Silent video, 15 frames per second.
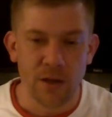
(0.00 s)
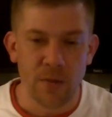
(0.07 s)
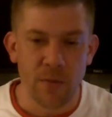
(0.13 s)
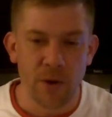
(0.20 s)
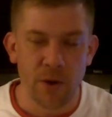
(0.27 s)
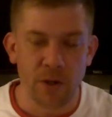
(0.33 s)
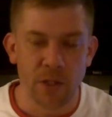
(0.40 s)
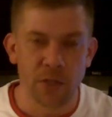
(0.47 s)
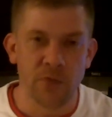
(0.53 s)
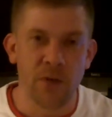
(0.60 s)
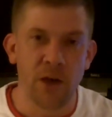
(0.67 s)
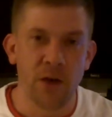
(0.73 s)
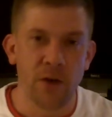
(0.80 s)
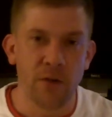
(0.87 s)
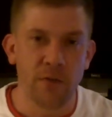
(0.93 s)
America's
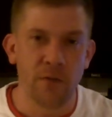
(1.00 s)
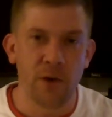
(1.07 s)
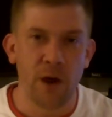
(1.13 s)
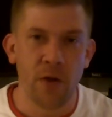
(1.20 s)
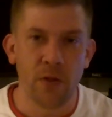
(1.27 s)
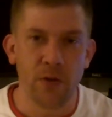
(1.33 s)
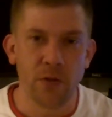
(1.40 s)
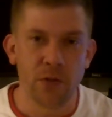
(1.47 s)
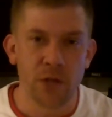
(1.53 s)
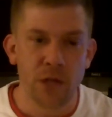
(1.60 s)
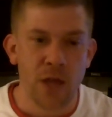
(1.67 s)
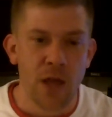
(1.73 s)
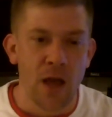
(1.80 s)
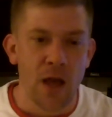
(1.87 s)
founding fathers